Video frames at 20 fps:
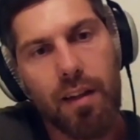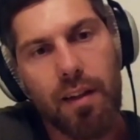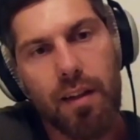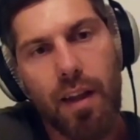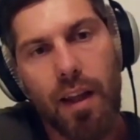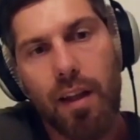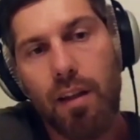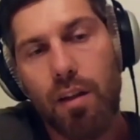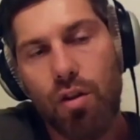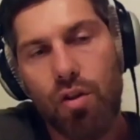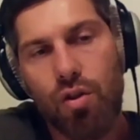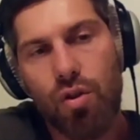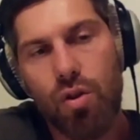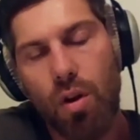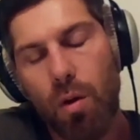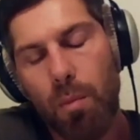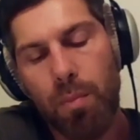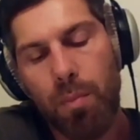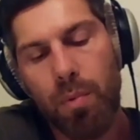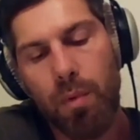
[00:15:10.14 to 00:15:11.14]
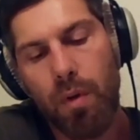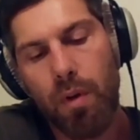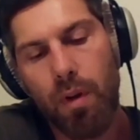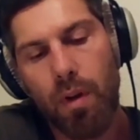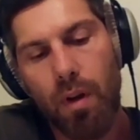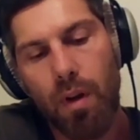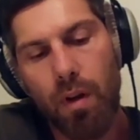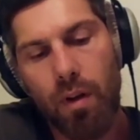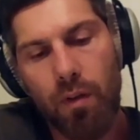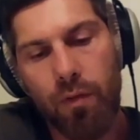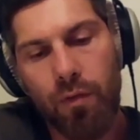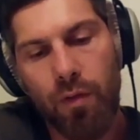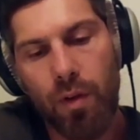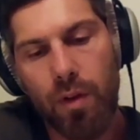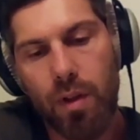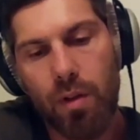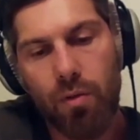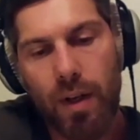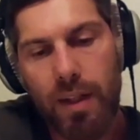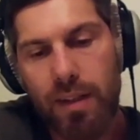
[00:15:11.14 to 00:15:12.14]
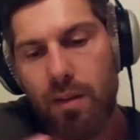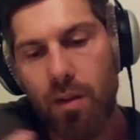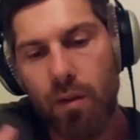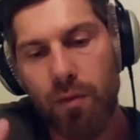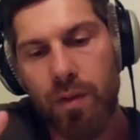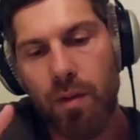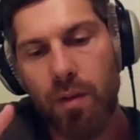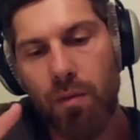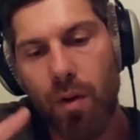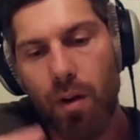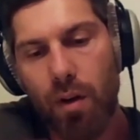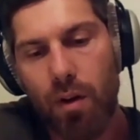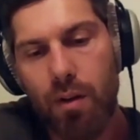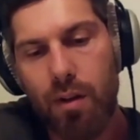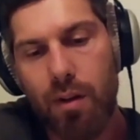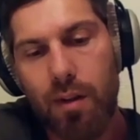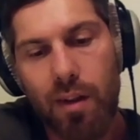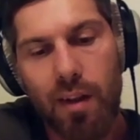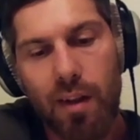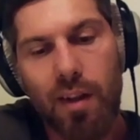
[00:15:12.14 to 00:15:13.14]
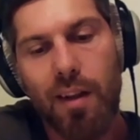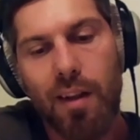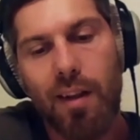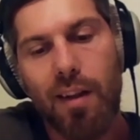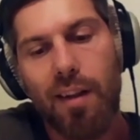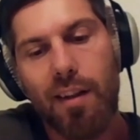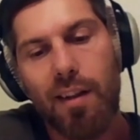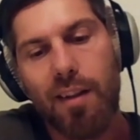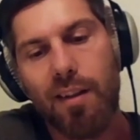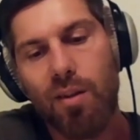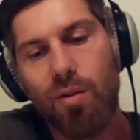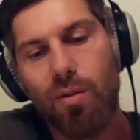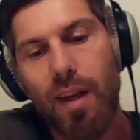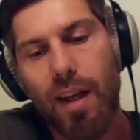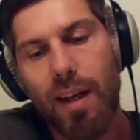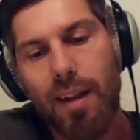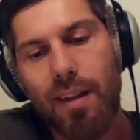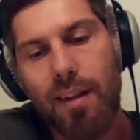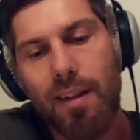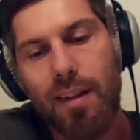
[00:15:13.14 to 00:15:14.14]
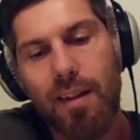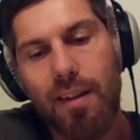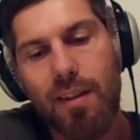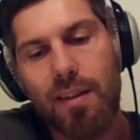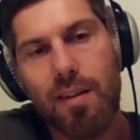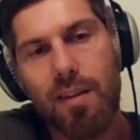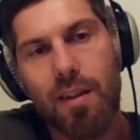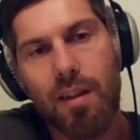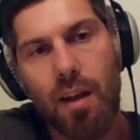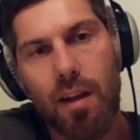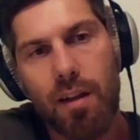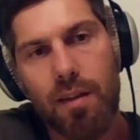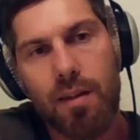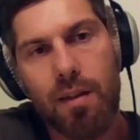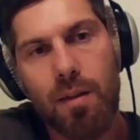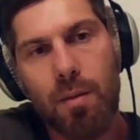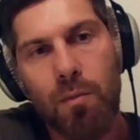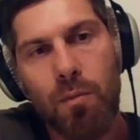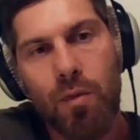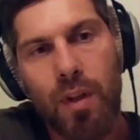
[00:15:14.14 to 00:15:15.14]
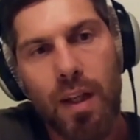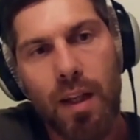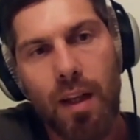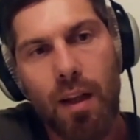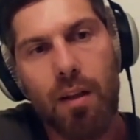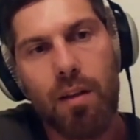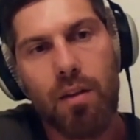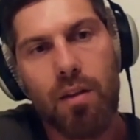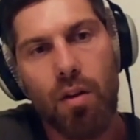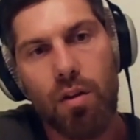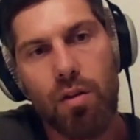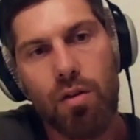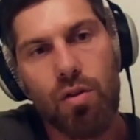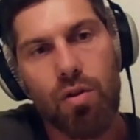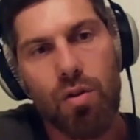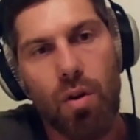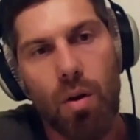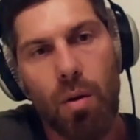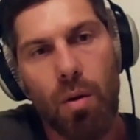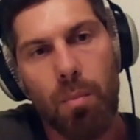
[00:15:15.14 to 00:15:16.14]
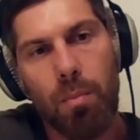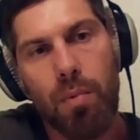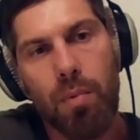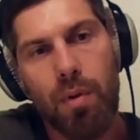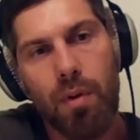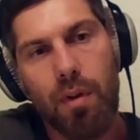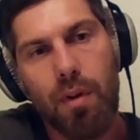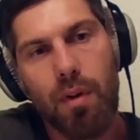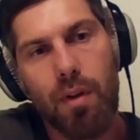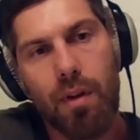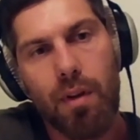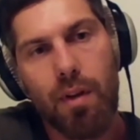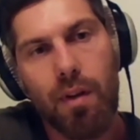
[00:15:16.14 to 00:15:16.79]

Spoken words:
And then the shop for the rest of the world to get it is customwheel.shop.